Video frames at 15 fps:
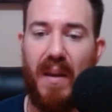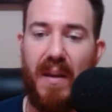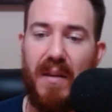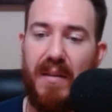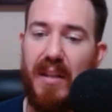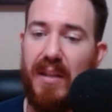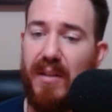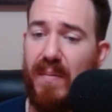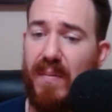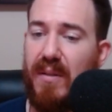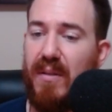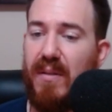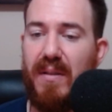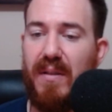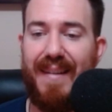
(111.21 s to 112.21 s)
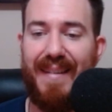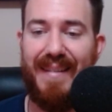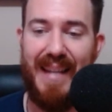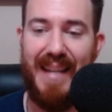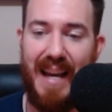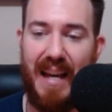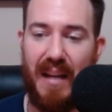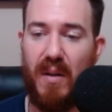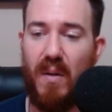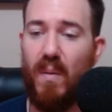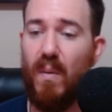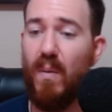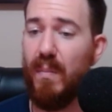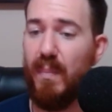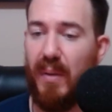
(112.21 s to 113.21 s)
These creatures then attack
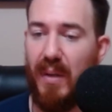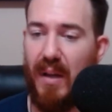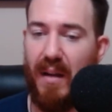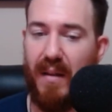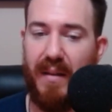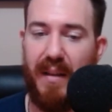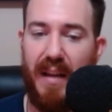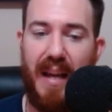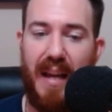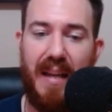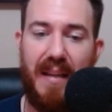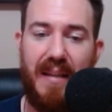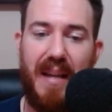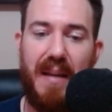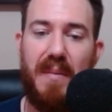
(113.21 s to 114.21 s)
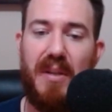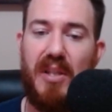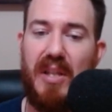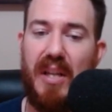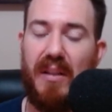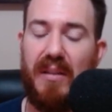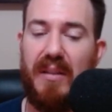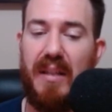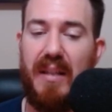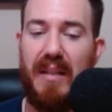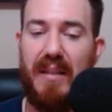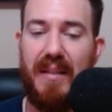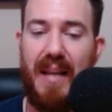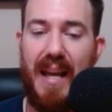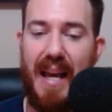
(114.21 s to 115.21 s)
or block, and damage dealt
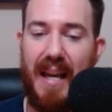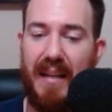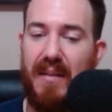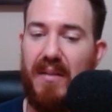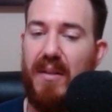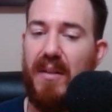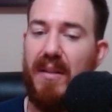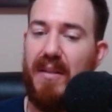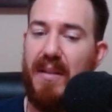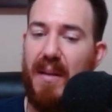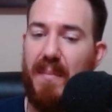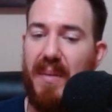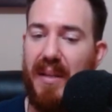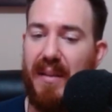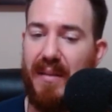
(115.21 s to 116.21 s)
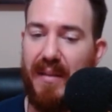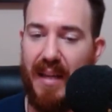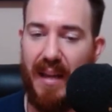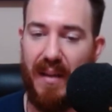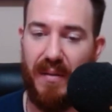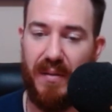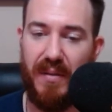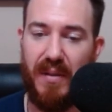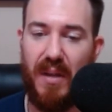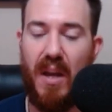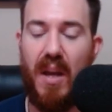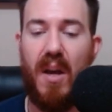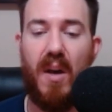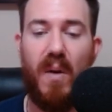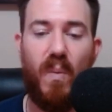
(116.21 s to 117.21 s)
is added to the tipping scales.
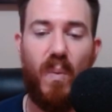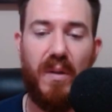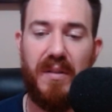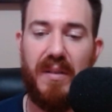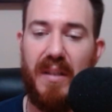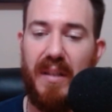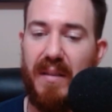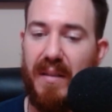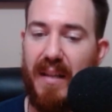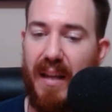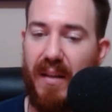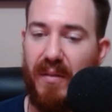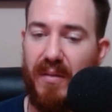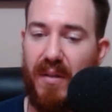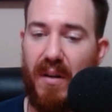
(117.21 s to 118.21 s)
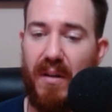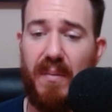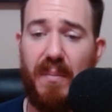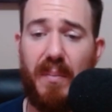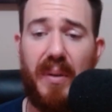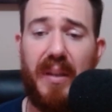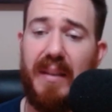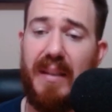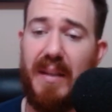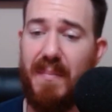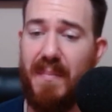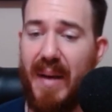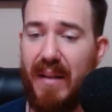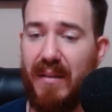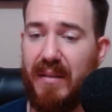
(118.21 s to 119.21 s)
Once these scales are completely
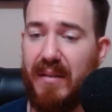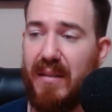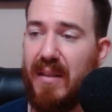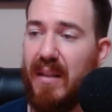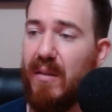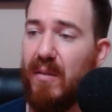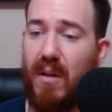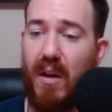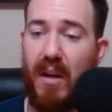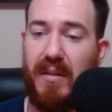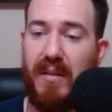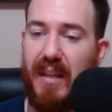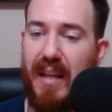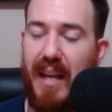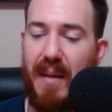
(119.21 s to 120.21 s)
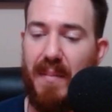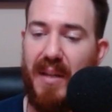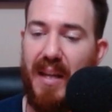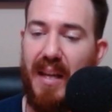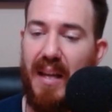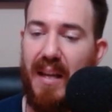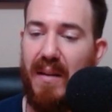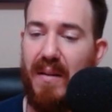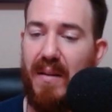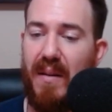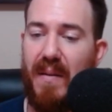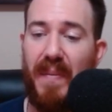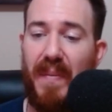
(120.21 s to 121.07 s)
imbalanced, it'll cause the game to end.